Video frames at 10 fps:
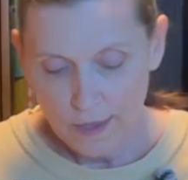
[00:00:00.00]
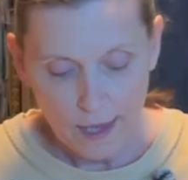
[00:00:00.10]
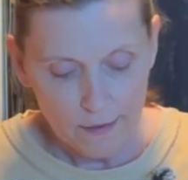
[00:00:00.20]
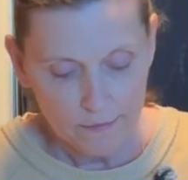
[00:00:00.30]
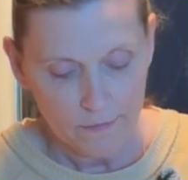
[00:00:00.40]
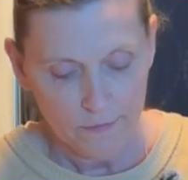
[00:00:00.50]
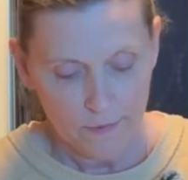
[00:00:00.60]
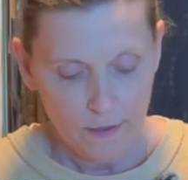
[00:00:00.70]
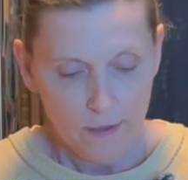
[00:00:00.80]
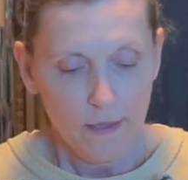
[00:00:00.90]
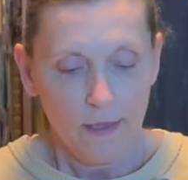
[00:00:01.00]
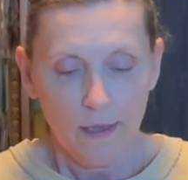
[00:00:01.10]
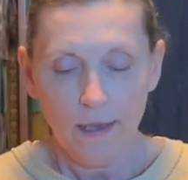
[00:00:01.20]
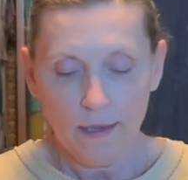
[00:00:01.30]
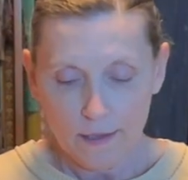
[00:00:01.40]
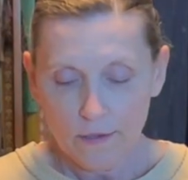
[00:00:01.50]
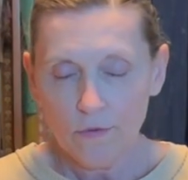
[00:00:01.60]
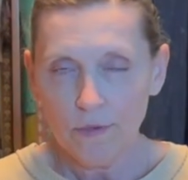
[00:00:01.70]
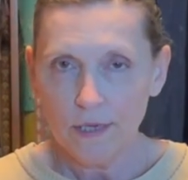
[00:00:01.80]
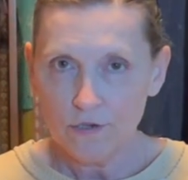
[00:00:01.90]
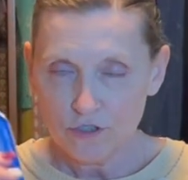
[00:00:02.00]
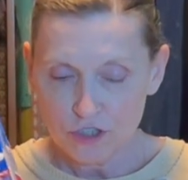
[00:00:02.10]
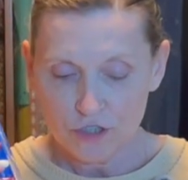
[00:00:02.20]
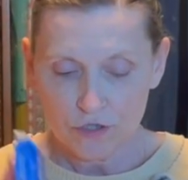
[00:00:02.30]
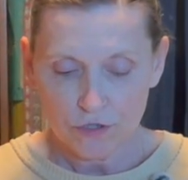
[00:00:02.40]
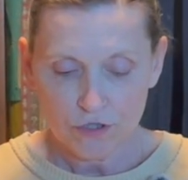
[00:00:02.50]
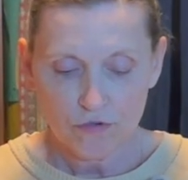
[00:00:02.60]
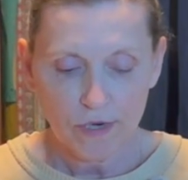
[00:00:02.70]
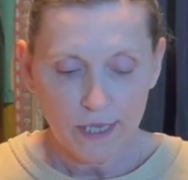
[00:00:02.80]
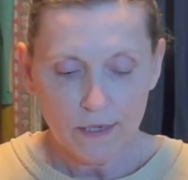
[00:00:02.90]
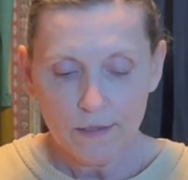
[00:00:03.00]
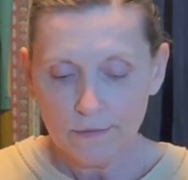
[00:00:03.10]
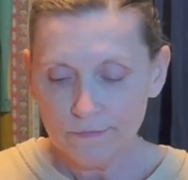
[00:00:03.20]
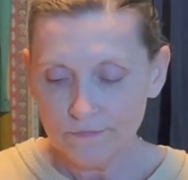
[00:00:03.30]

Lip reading: Yeah. And we need to shred